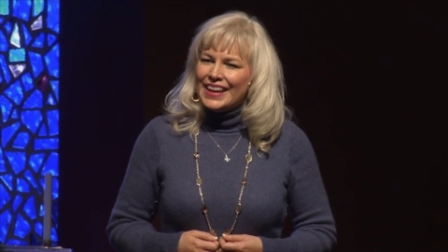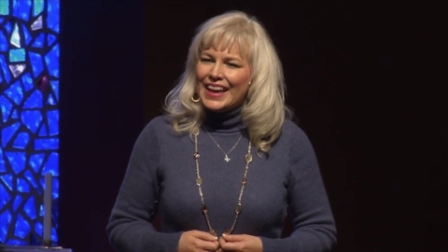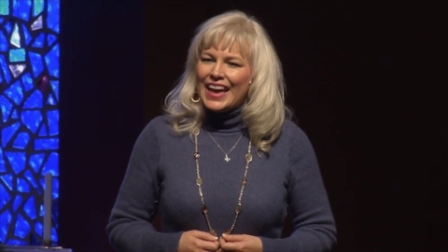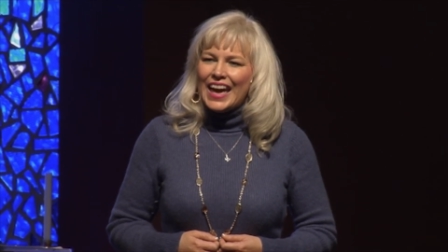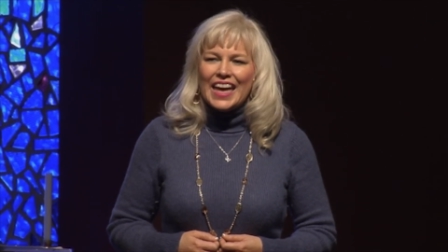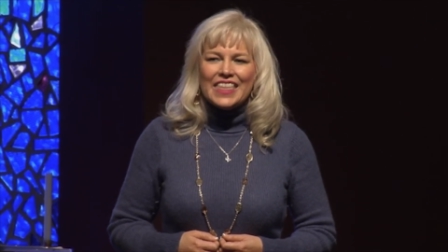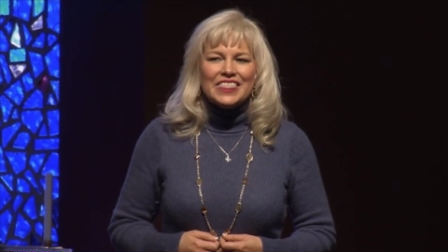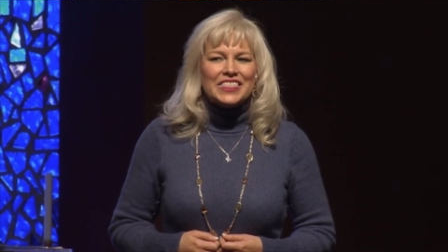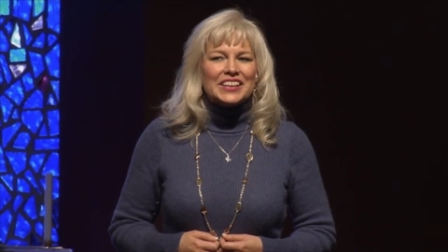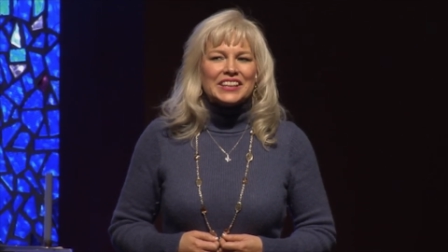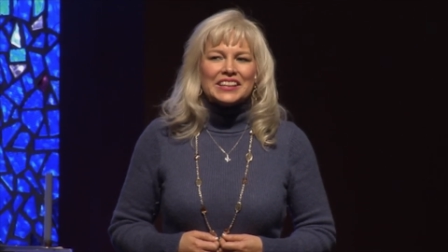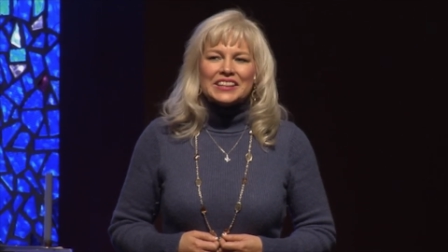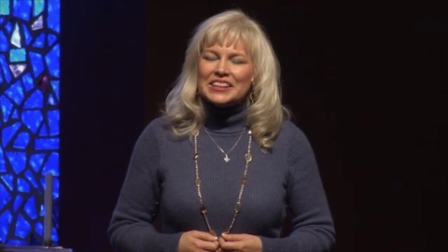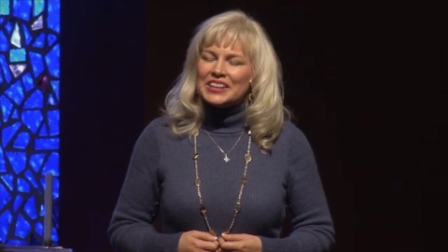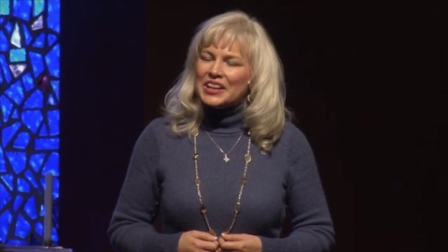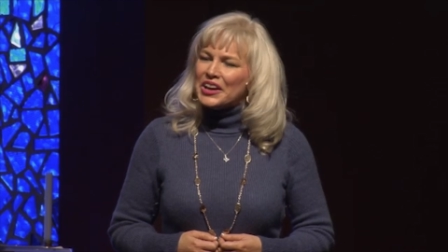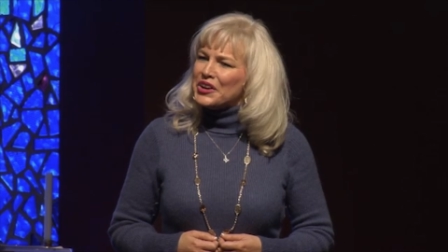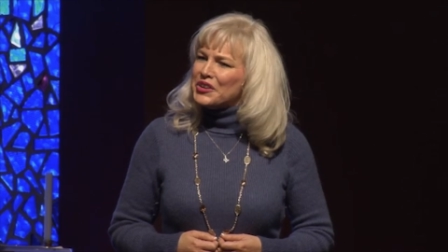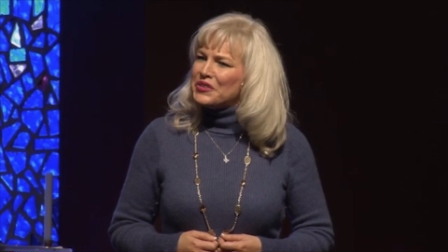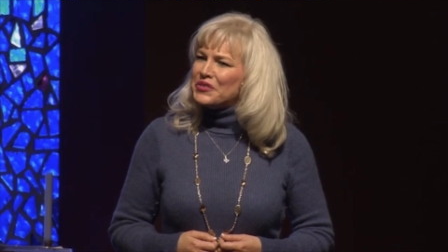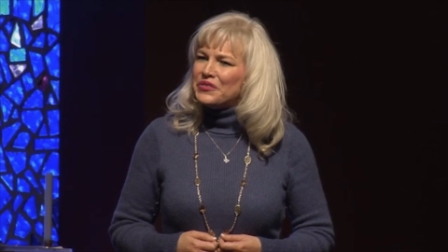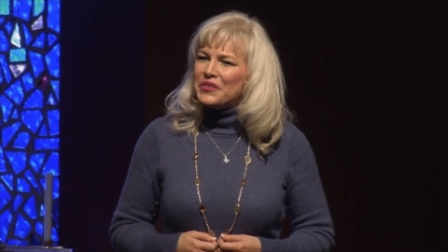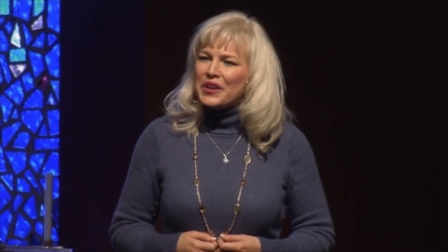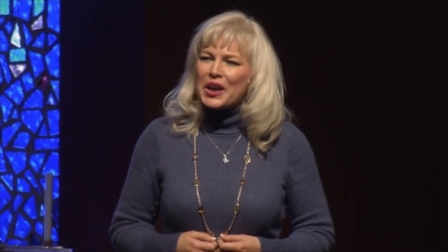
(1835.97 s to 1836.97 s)
And the
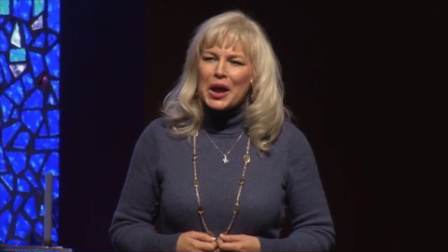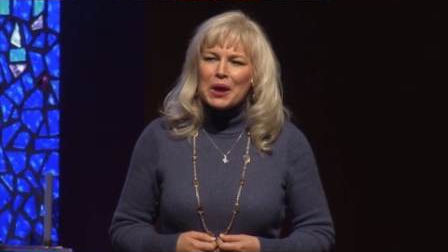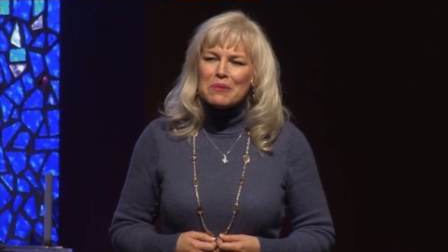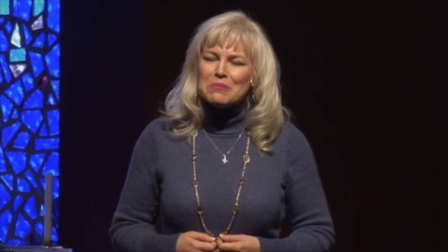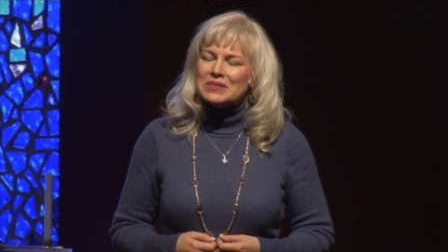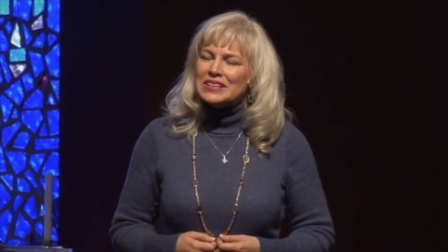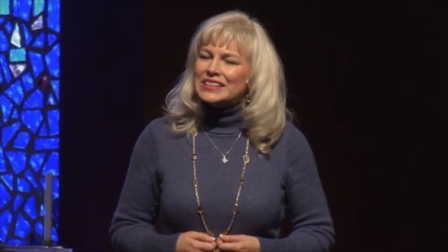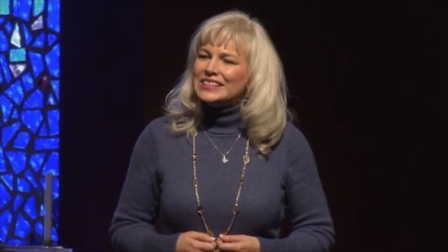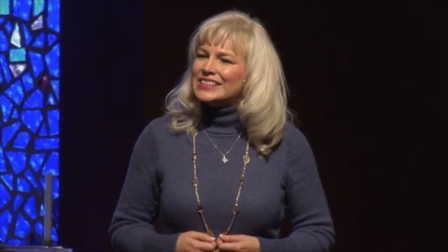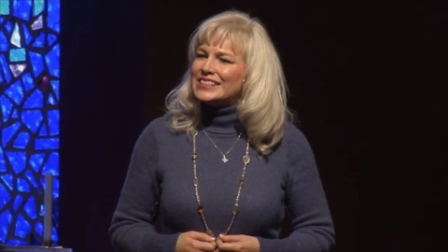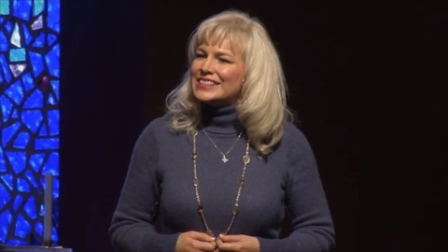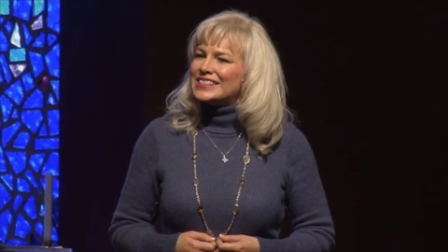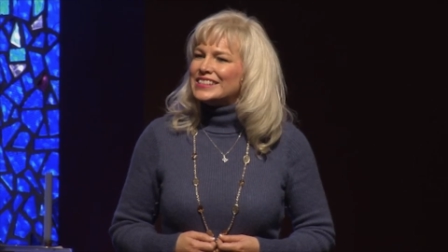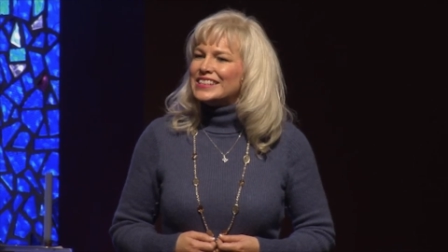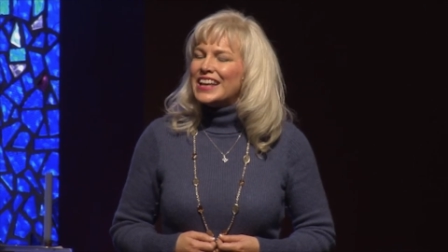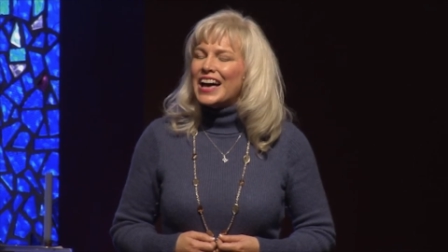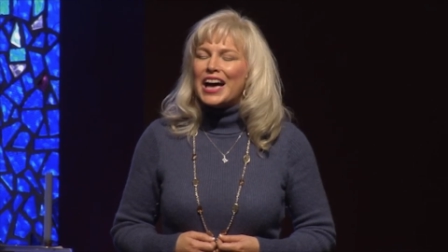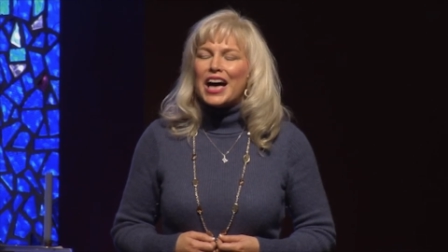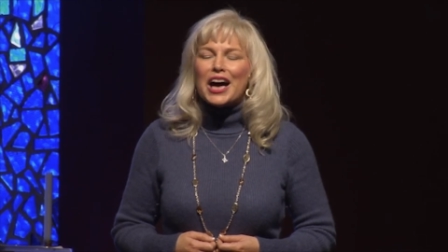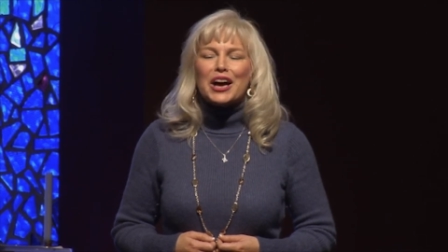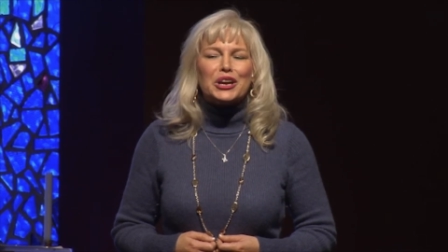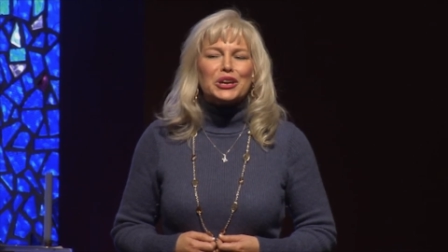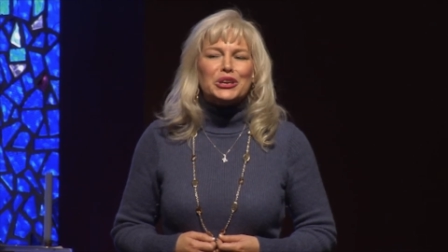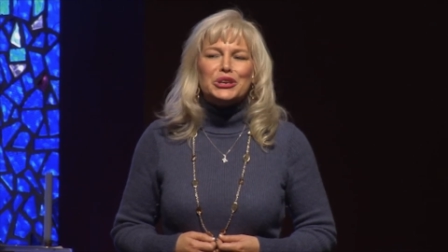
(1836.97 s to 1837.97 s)
love family does
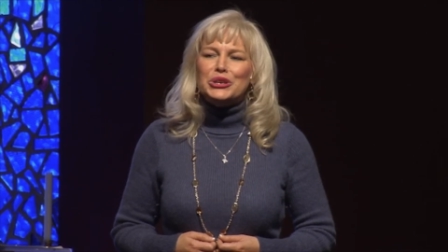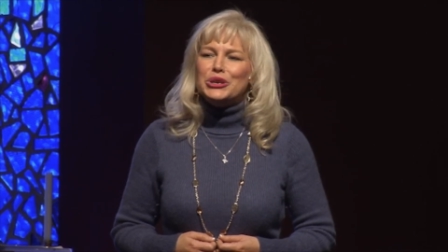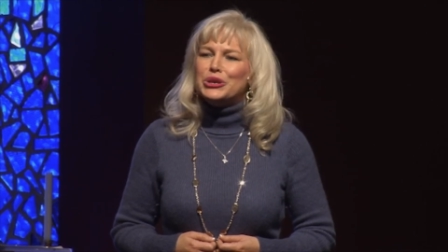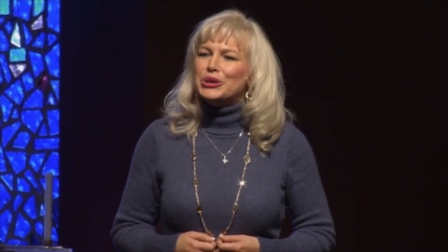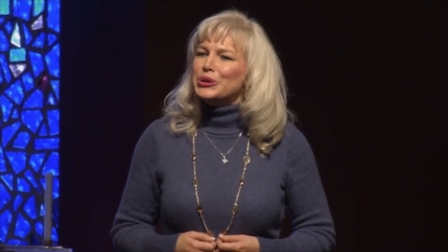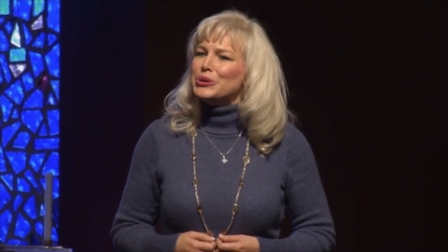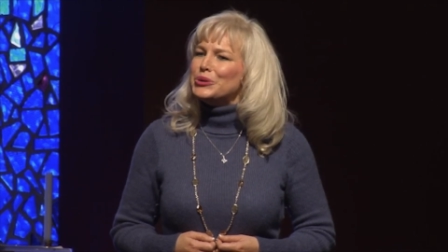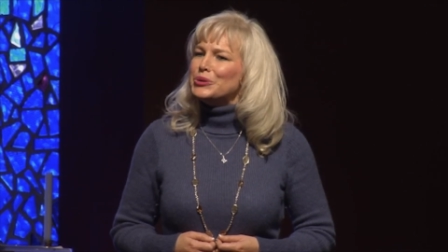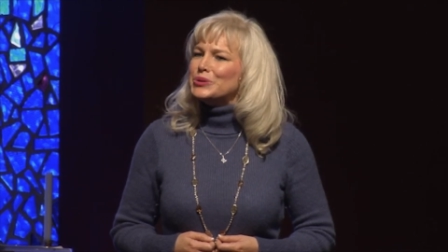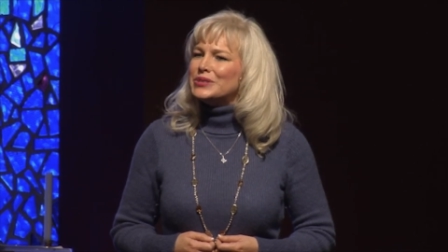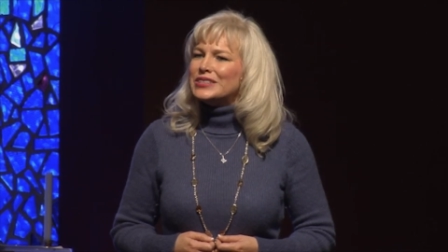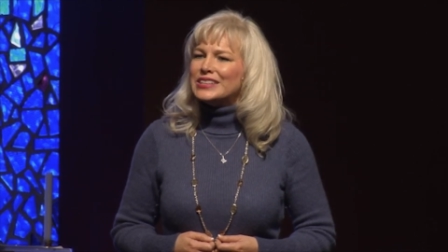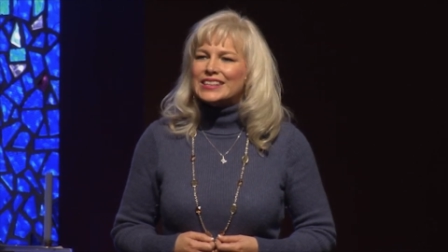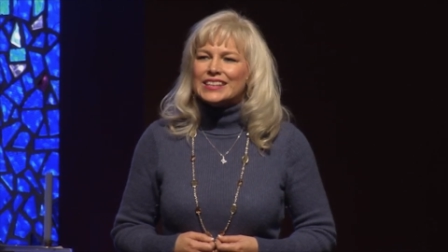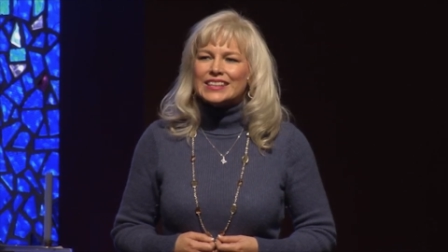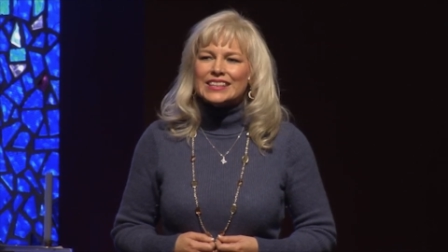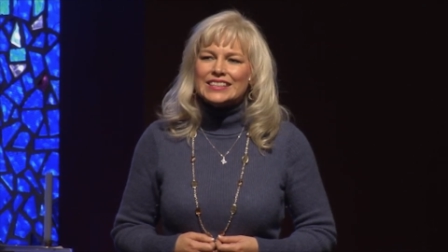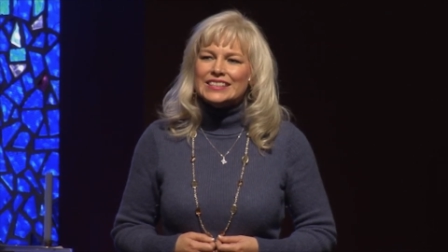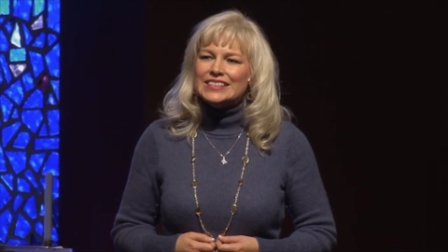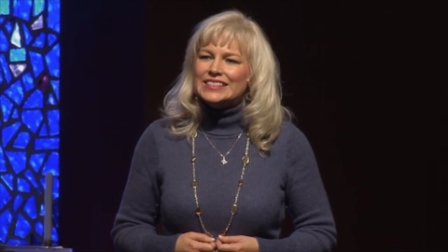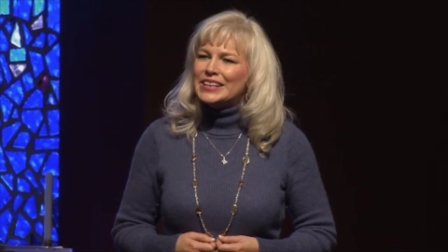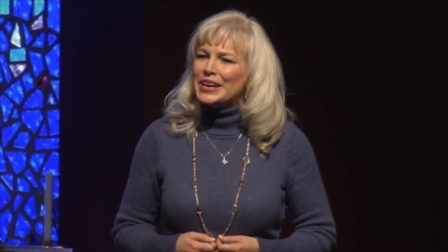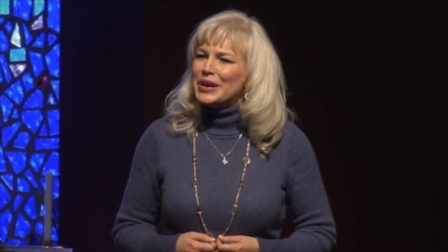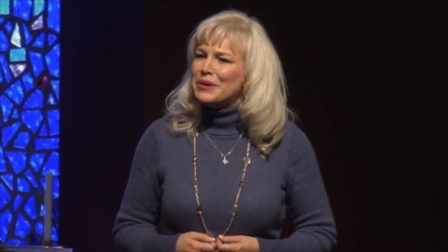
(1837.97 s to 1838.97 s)
not accuse and
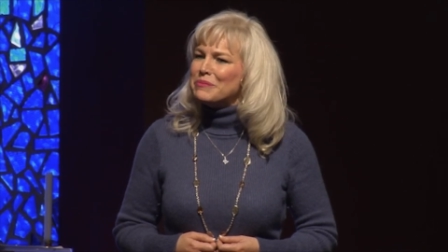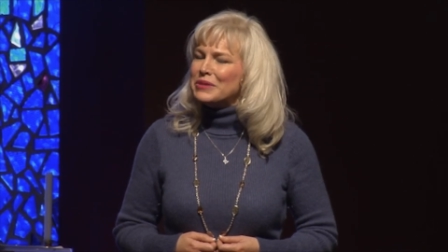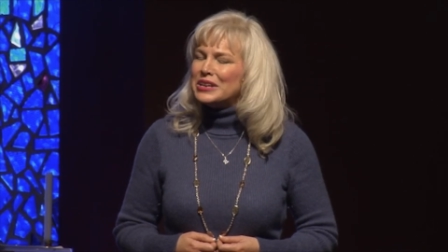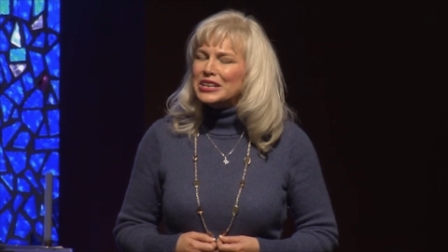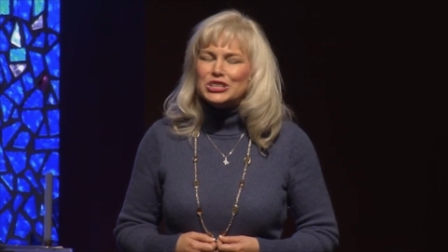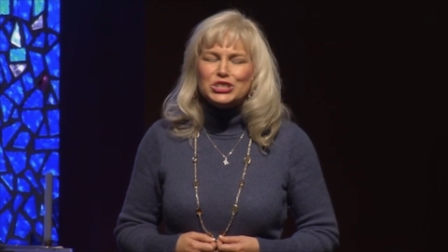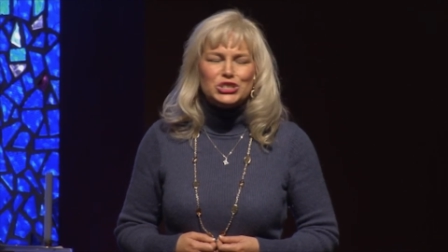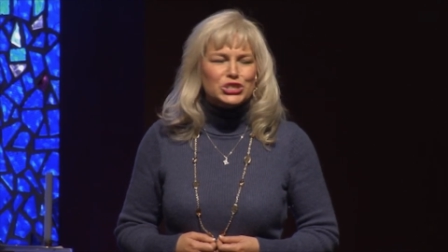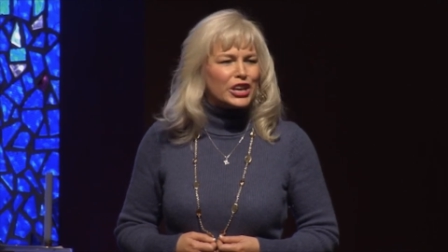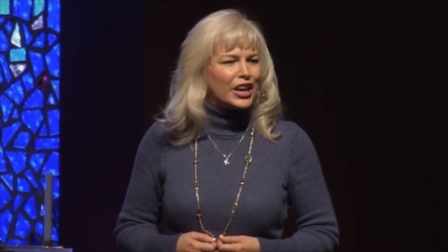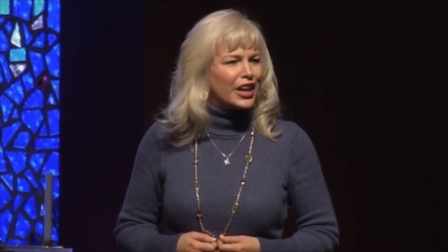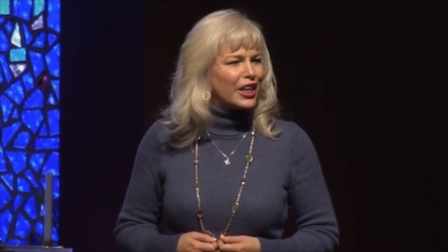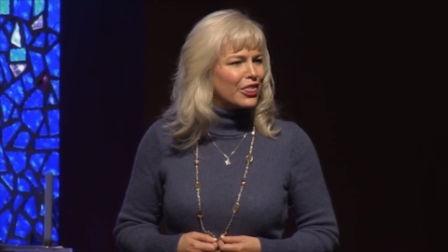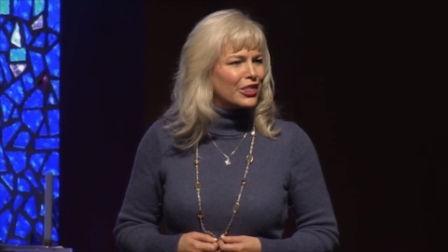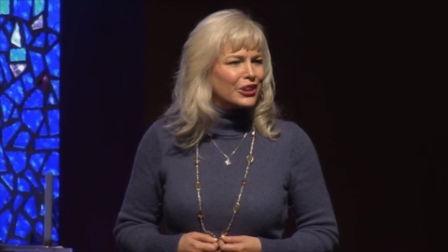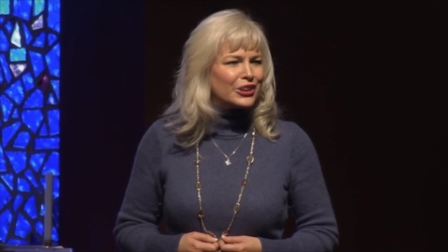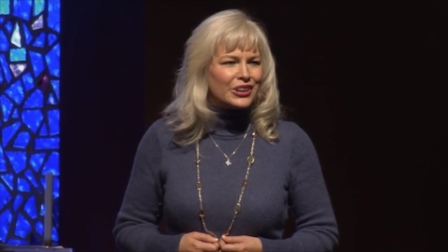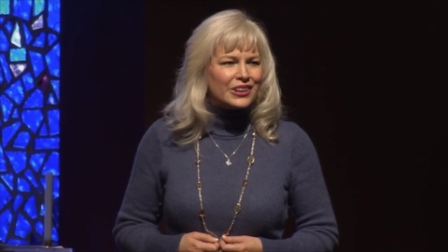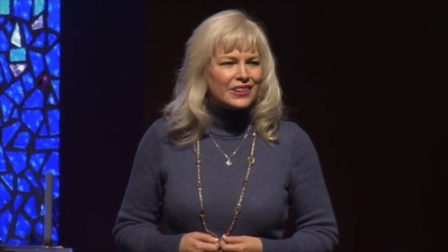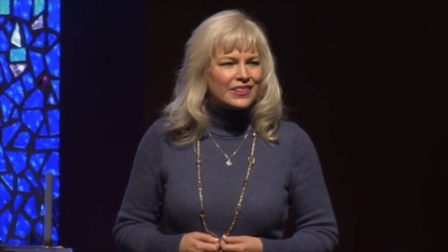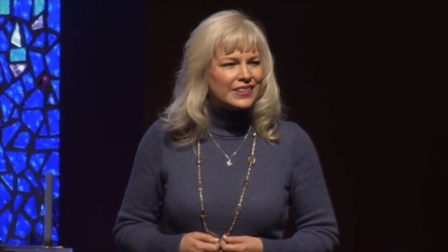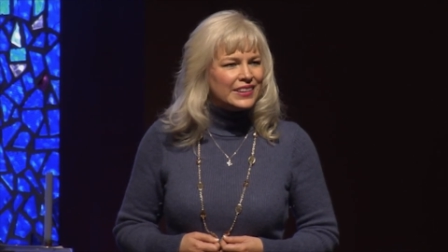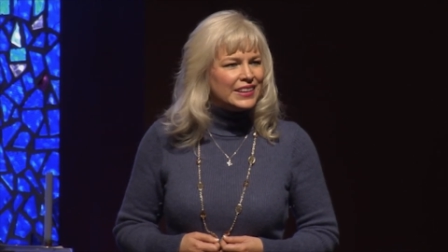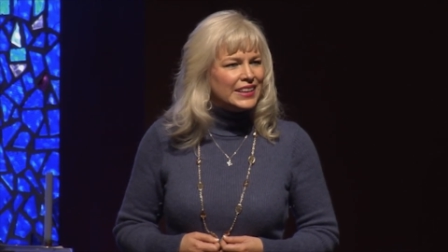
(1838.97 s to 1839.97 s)
condemn each
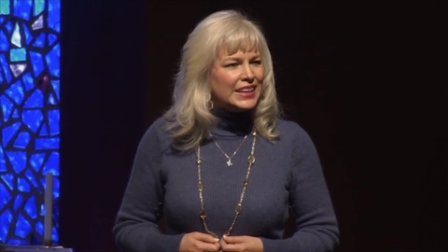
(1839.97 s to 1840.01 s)
other.